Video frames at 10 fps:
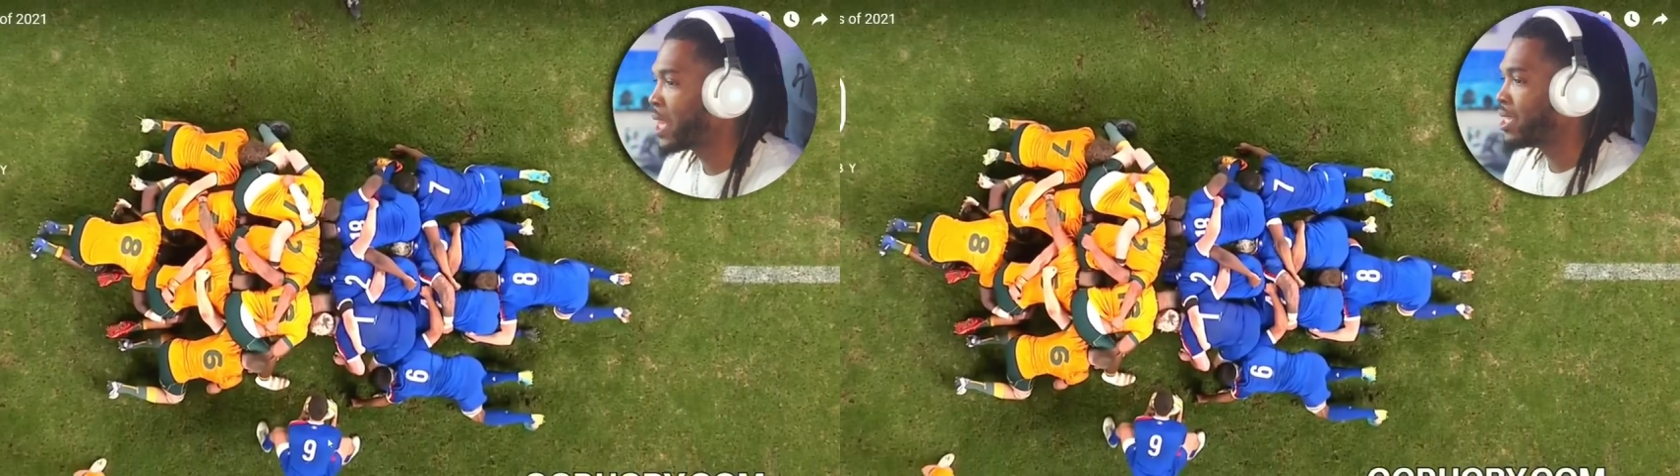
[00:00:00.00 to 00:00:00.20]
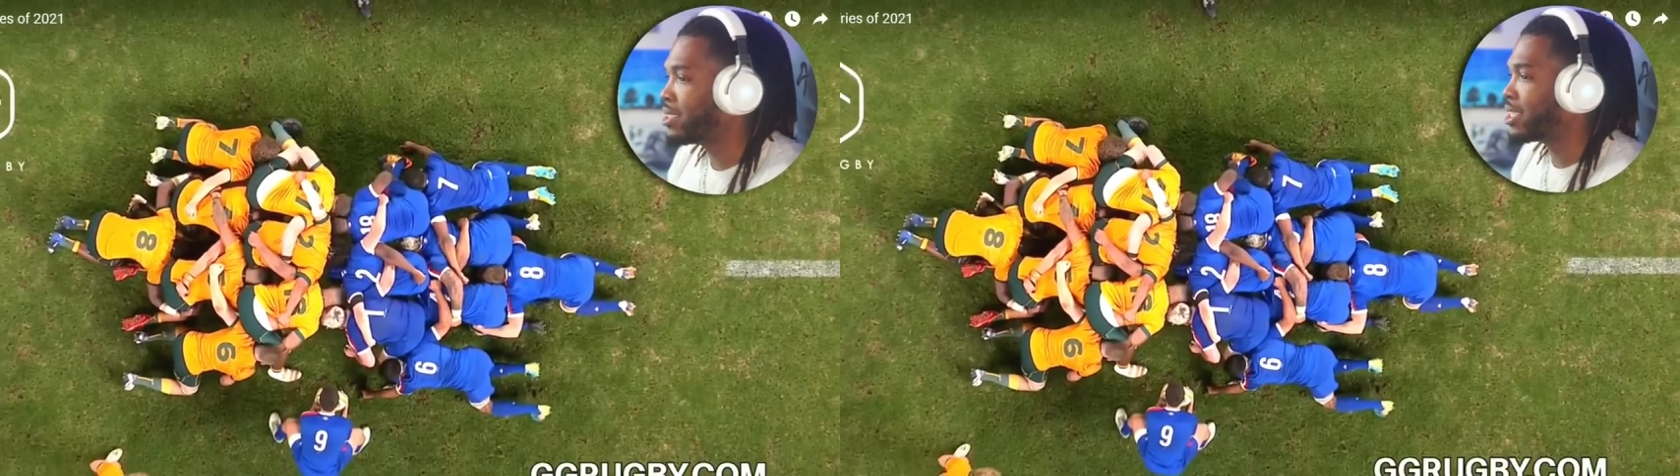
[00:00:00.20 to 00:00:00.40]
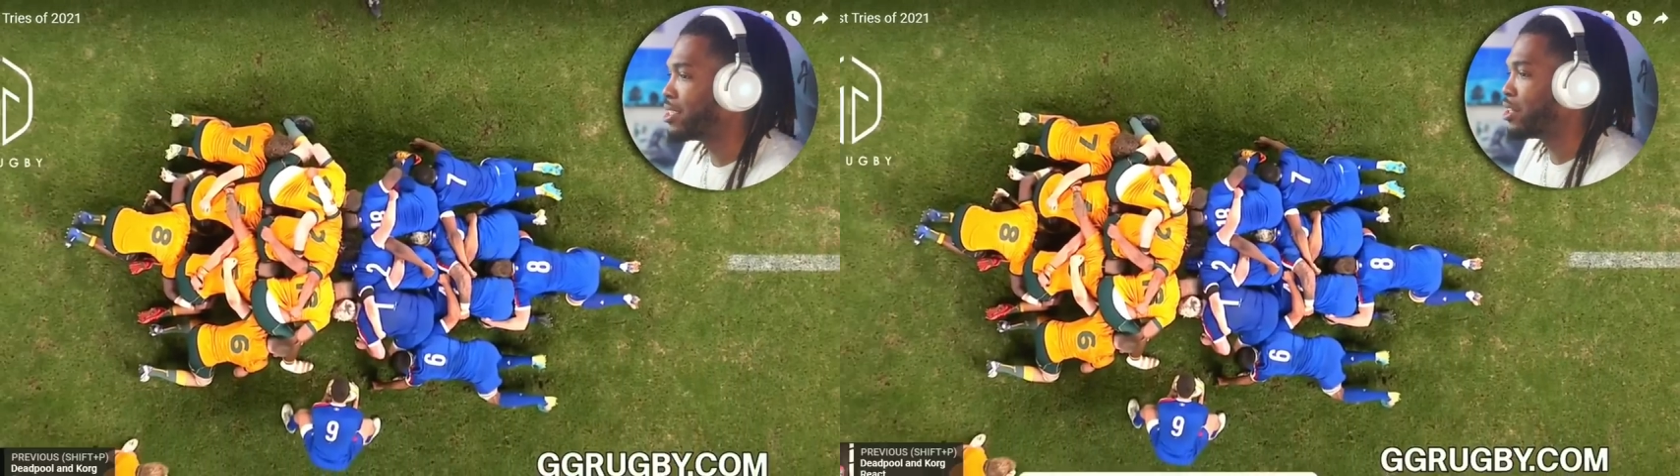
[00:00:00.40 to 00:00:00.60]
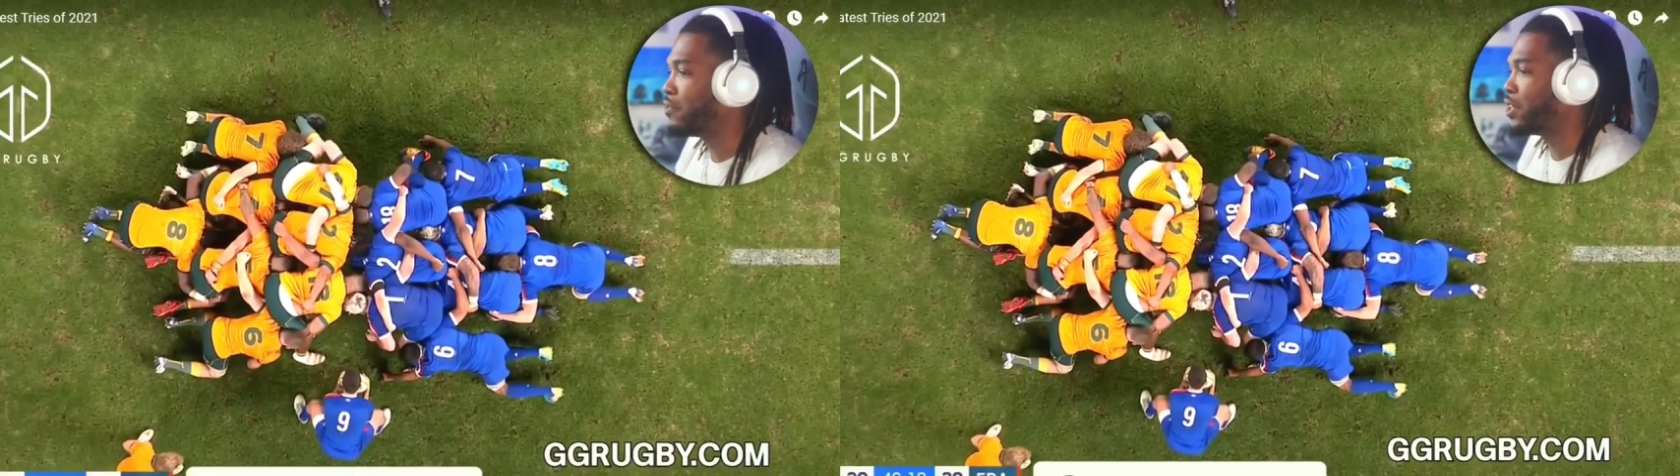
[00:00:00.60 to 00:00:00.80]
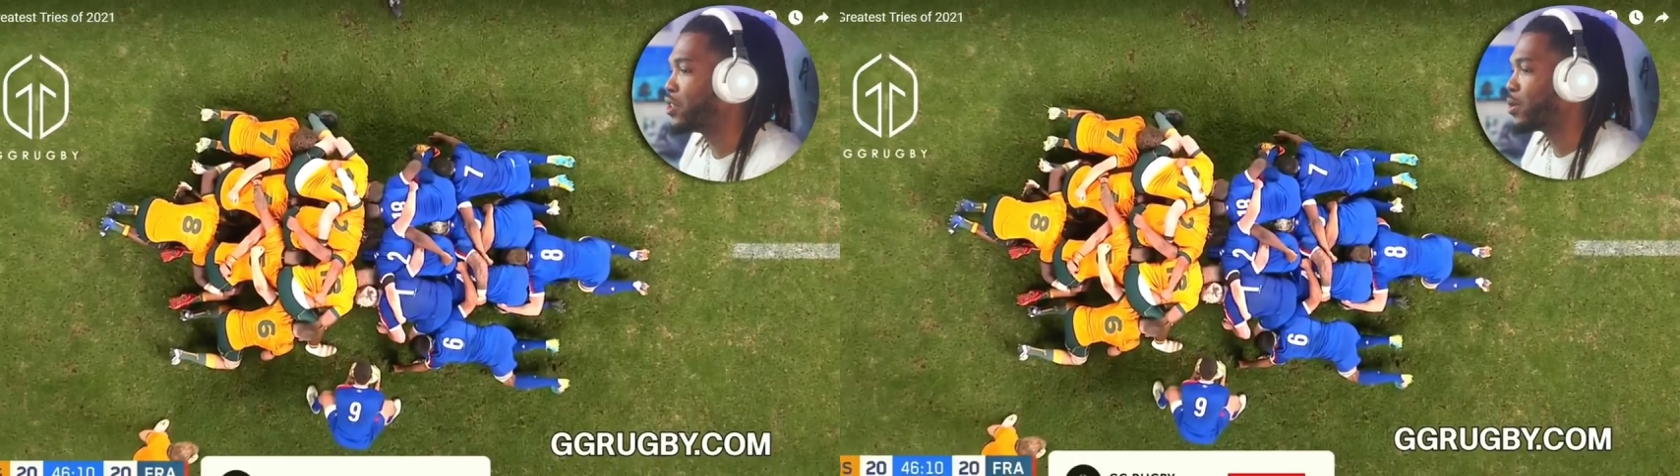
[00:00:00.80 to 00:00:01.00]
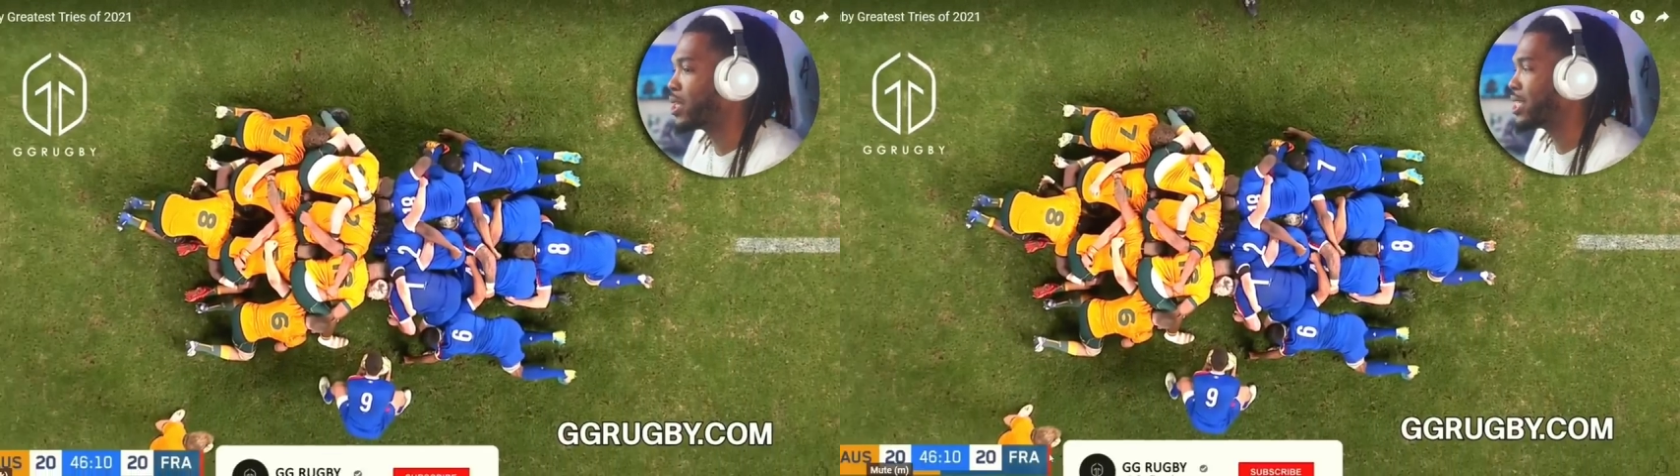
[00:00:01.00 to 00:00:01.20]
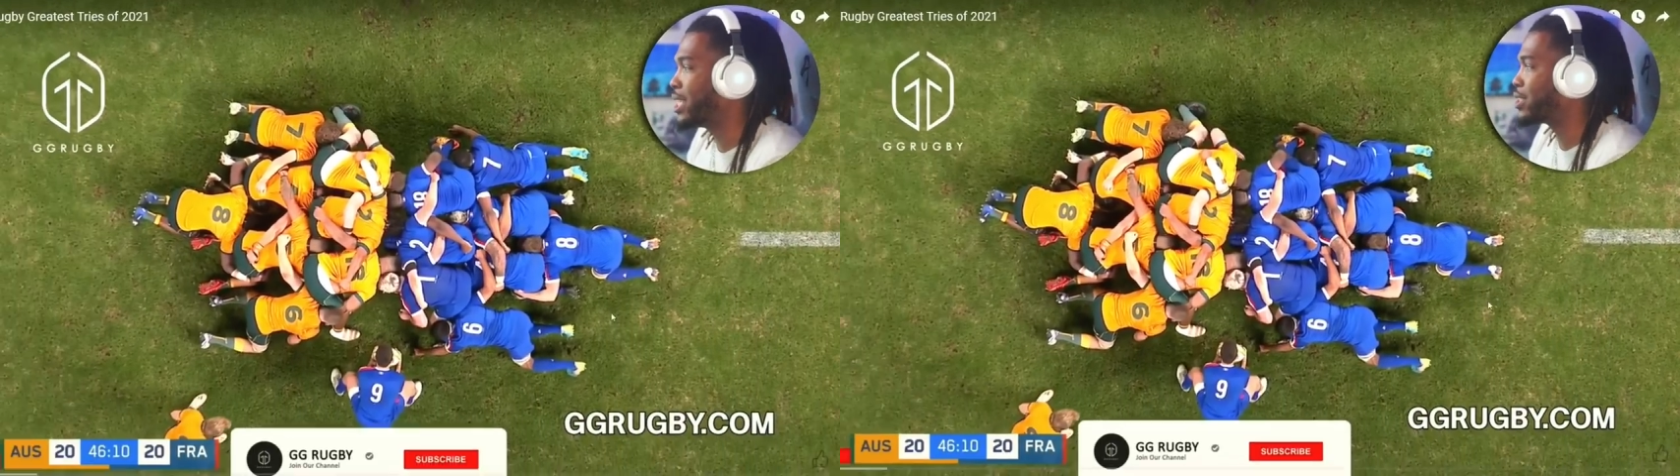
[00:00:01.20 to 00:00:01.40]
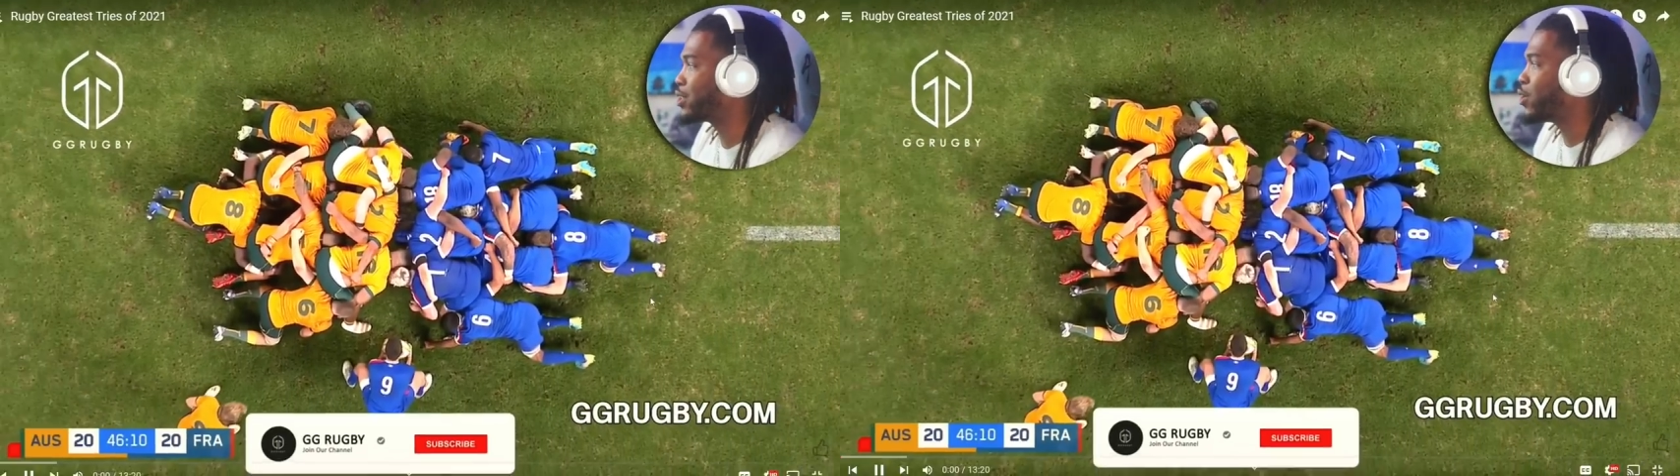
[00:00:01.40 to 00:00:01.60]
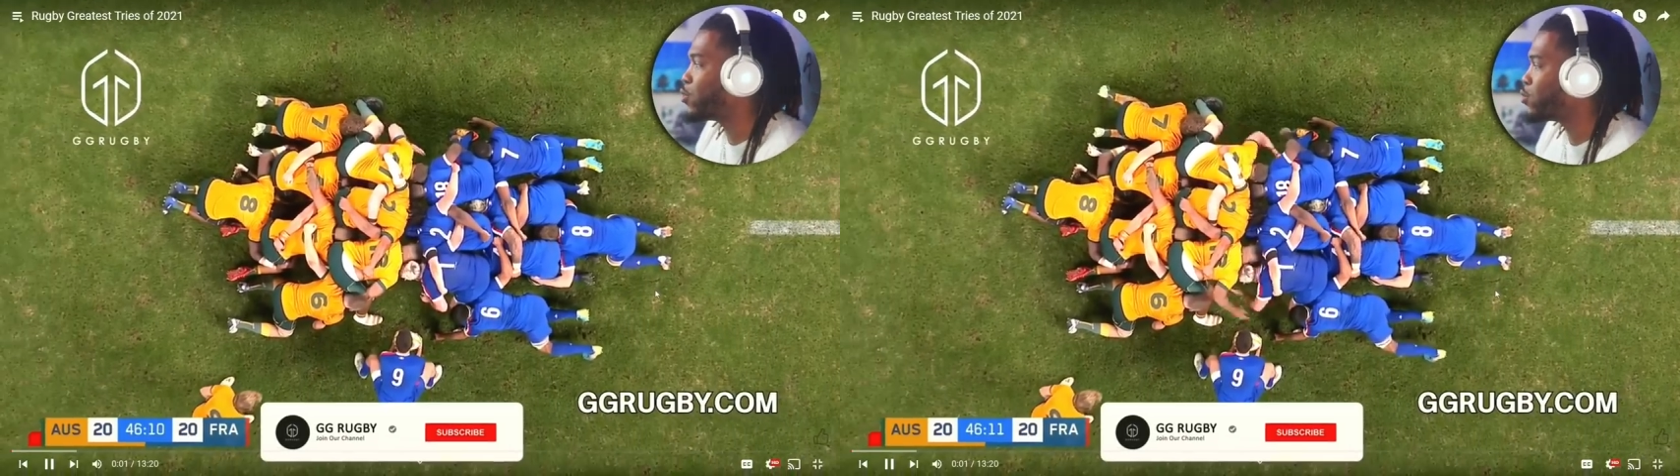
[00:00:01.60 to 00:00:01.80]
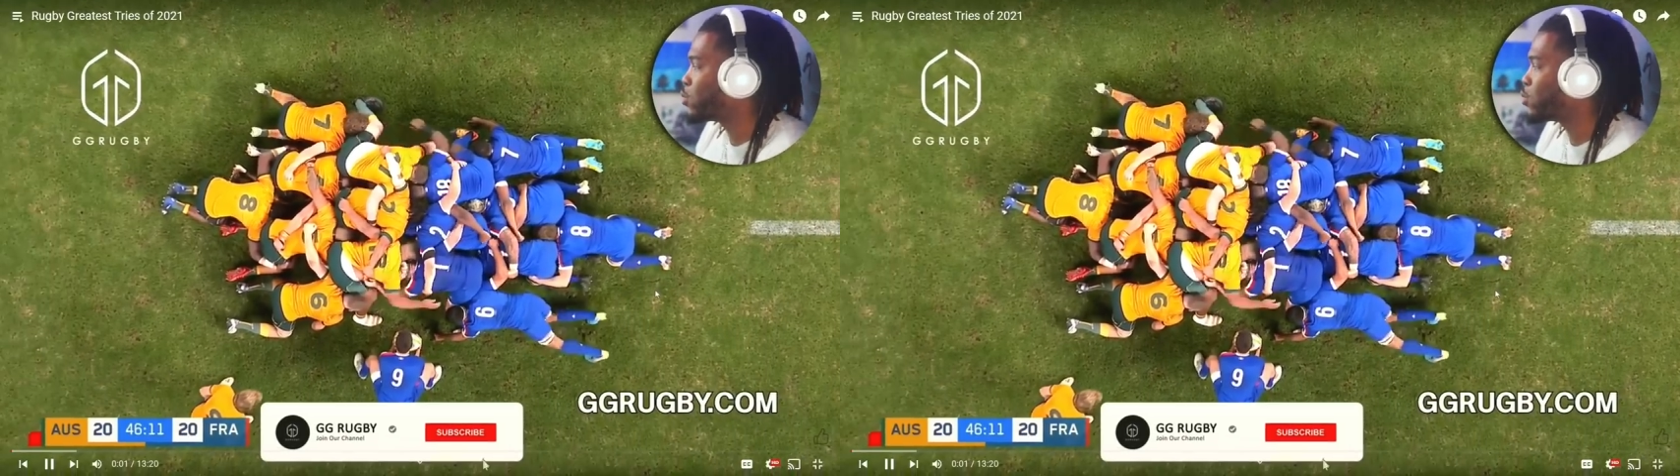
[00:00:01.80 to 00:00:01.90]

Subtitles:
Let's get into the videos. Watch it. Let's go.